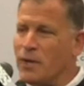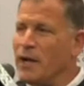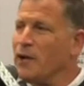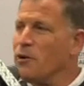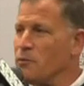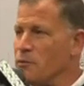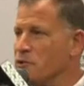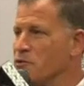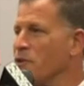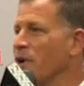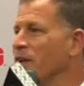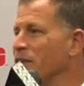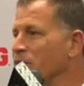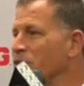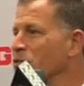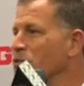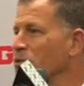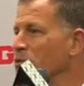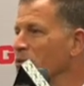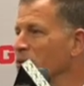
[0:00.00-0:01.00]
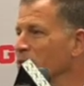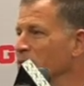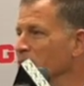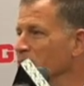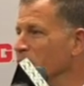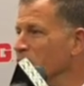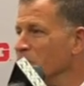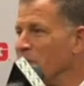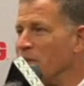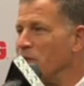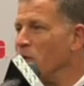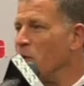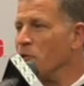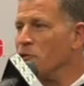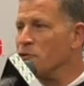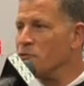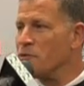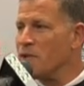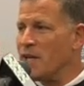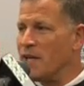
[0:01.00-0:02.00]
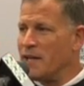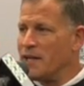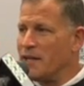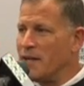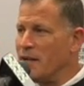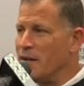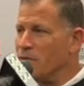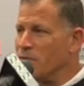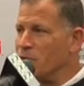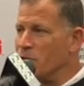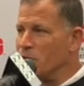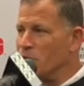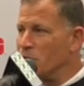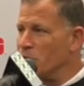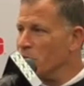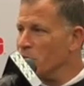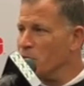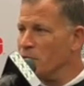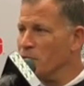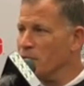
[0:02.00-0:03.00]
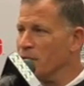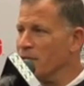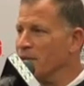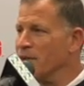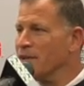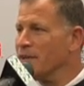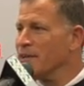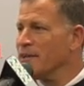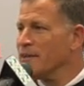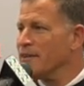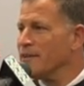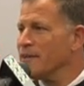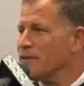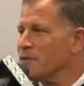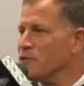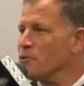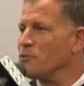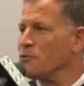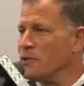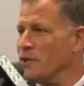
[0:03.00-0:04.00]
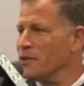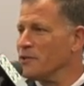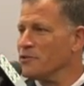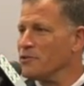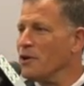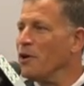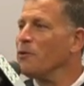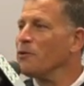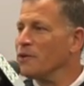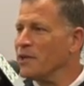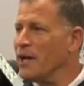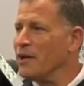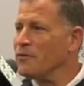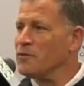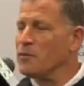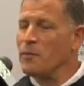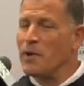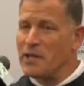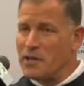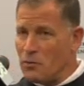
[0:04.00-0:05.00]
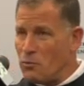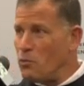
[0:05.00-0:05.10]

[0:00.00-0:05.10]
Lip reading: what I always tried to do because I know you can't have two things going. You have to make